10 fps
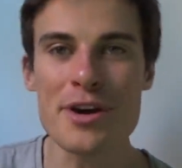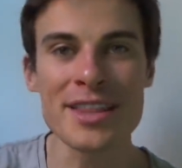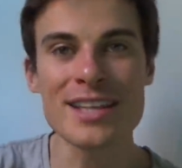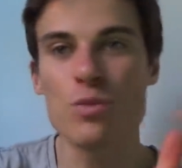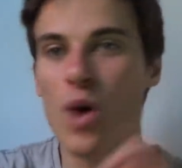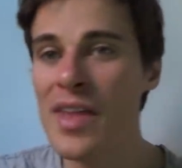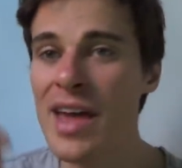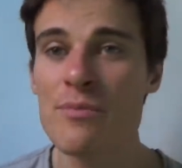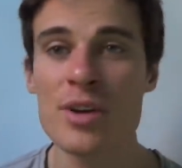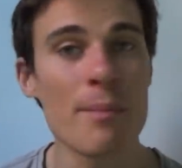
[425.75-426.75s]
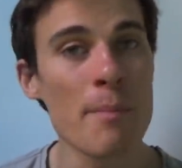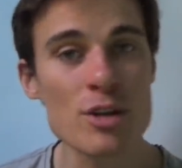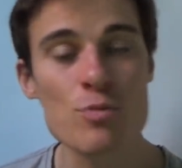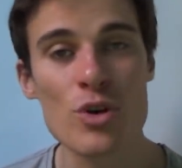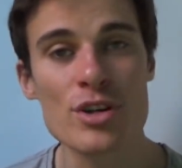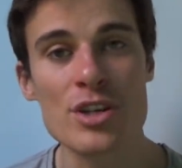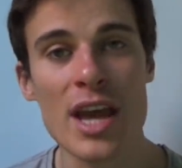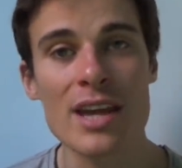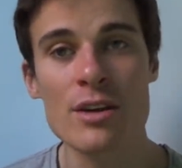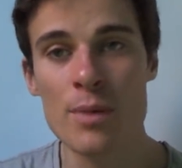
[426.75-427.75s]
And that's why they've become much more
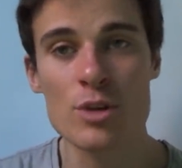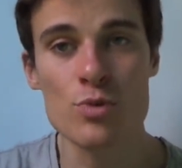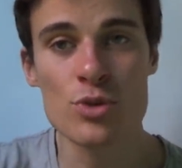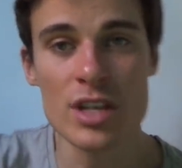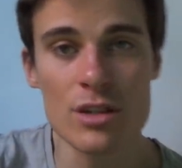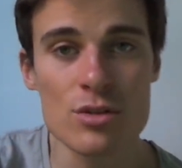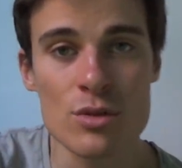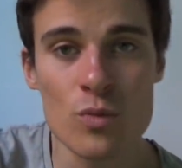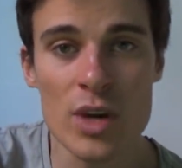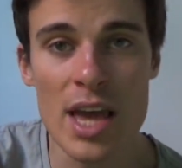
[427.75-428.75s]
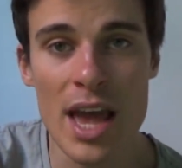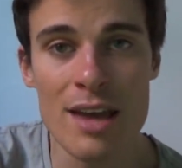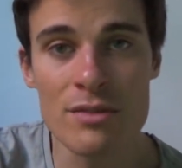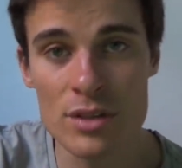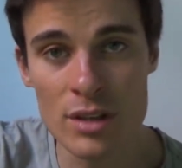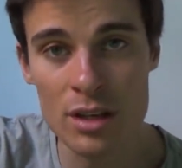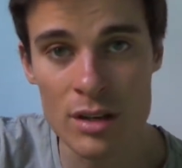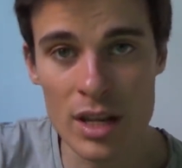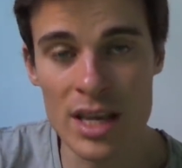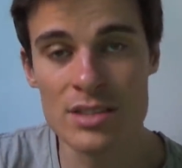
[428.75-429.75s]
educated and much more intelligent than we have
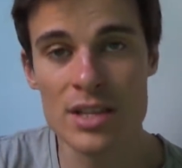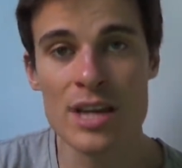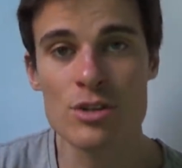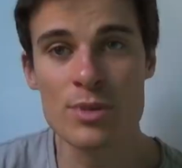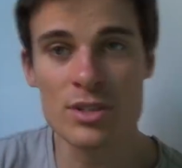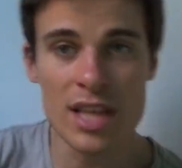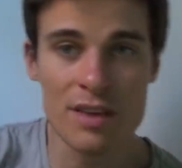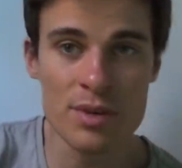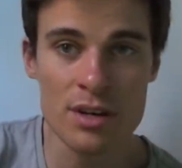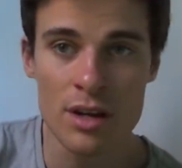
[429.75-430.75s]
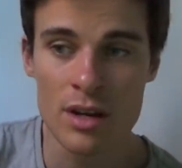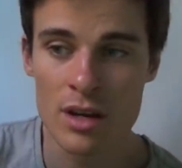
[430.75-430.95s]
in East Asia, because they've been